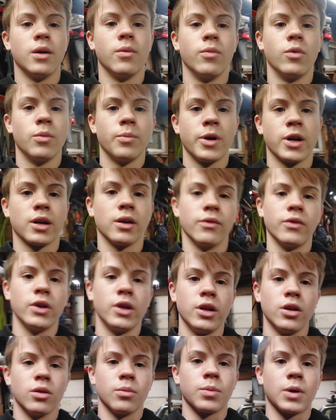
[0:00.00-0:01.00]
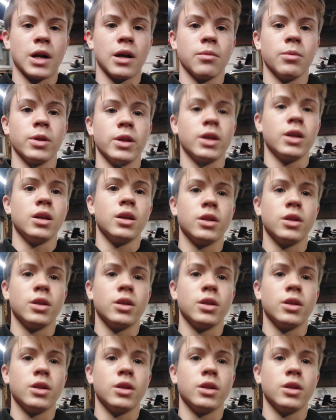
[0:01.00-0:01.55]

we'll make a video probably